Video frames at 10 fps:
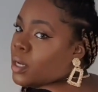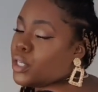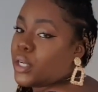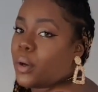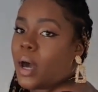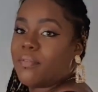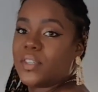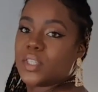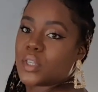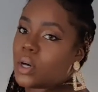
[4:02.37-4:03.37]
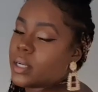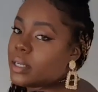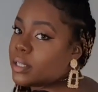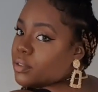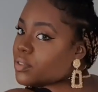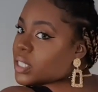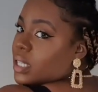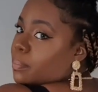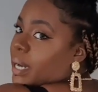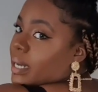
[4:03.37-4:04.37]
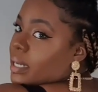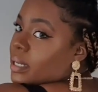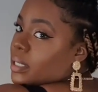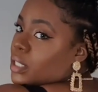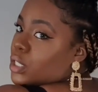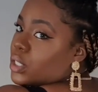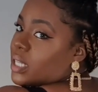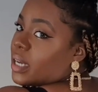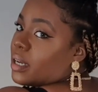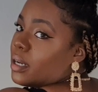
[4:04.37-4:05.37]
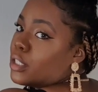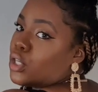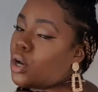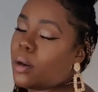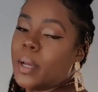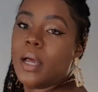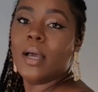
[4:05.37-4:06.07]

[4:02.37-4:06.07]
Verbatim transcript: You know, I've just got, if you see the back, just looks like a, a top.